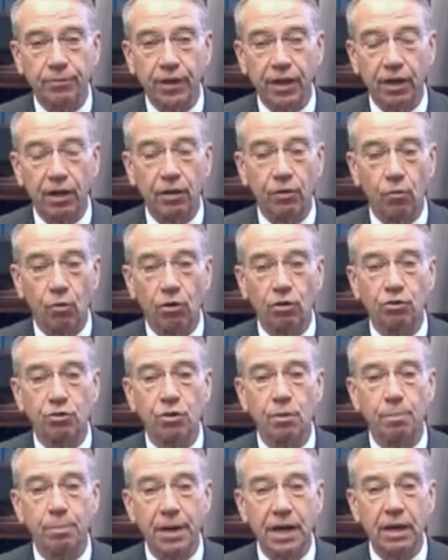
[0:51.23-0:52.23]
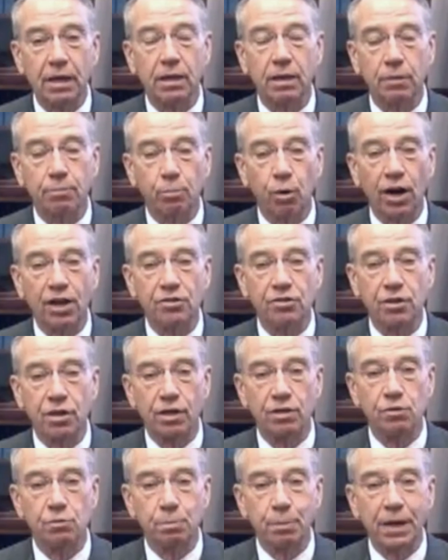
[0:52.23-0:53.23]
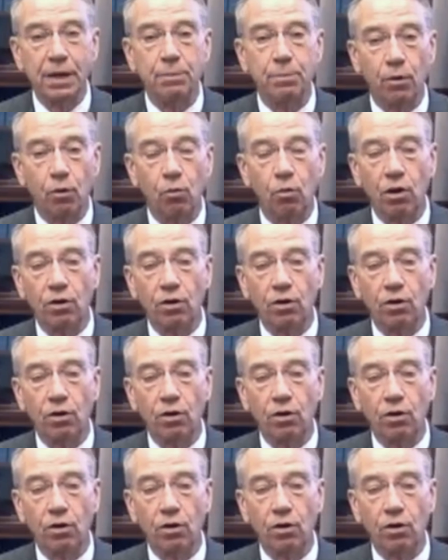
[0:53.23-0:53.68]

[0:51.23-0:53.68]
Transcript: in other words, the president's people,